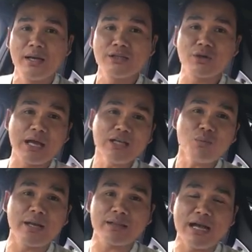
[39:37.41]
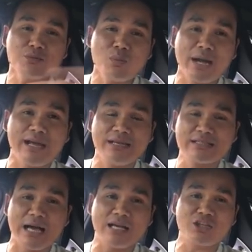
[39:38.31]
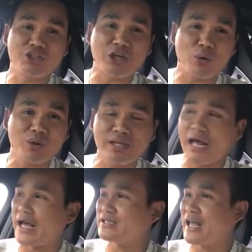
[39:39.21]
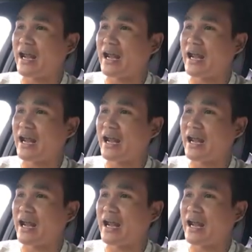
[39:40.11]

So that's when I decided to share with you guys.